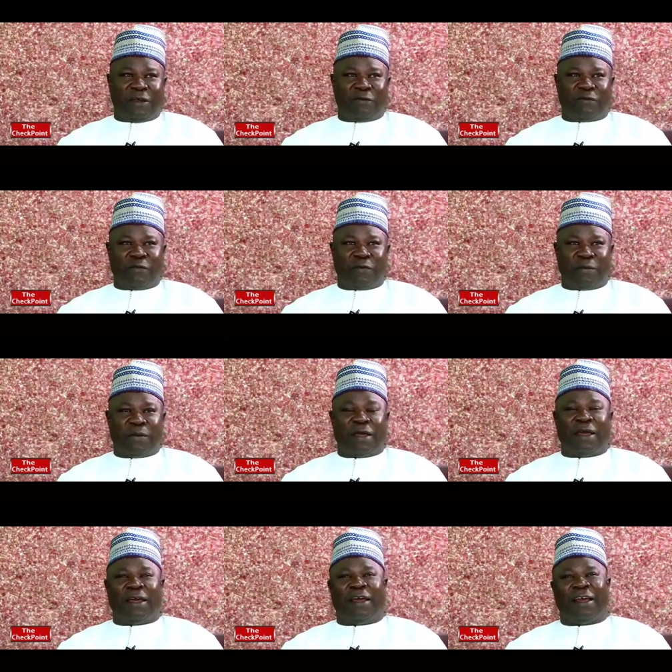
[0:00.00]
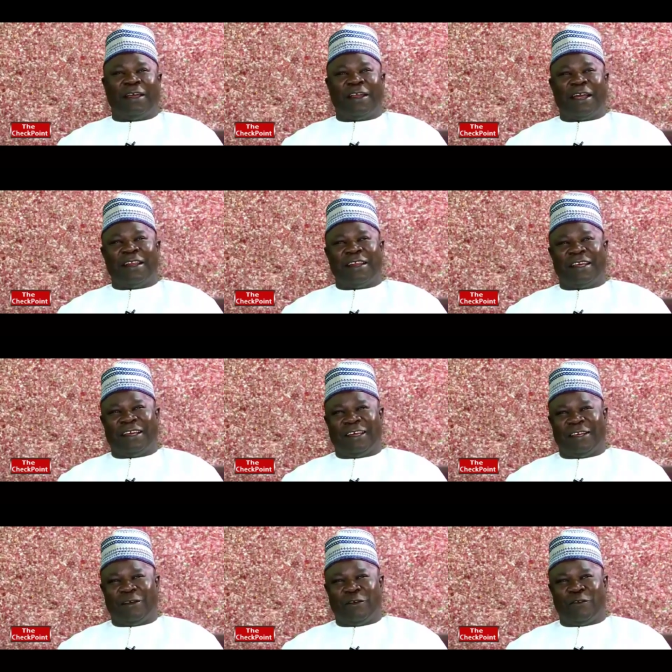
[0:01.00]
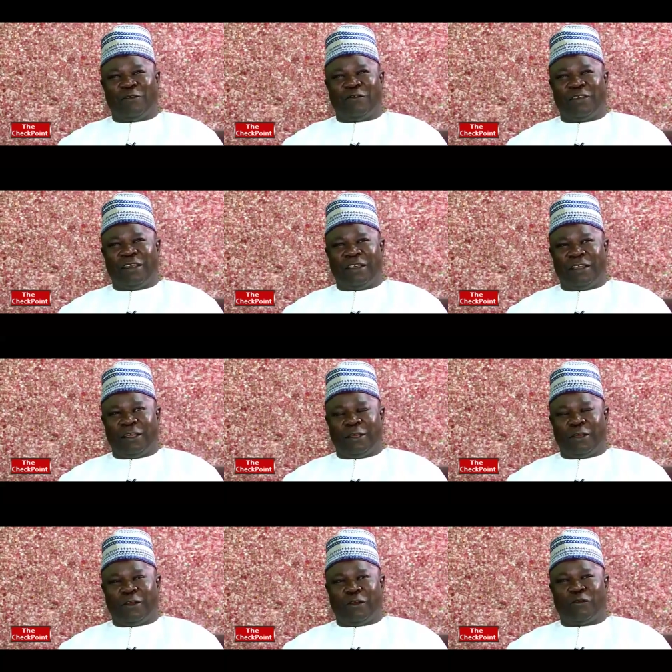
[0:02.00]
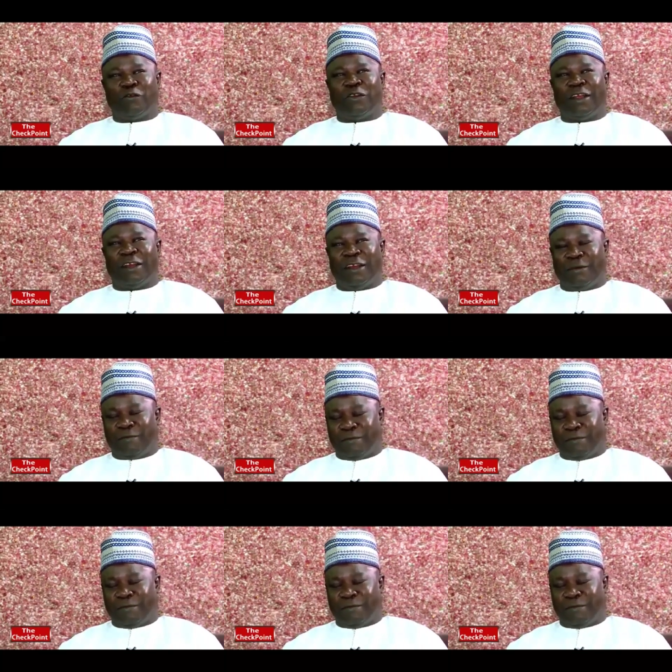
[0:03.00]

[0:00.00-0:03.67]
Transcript: for them to prepare uh, and uh, you see, uh, to tell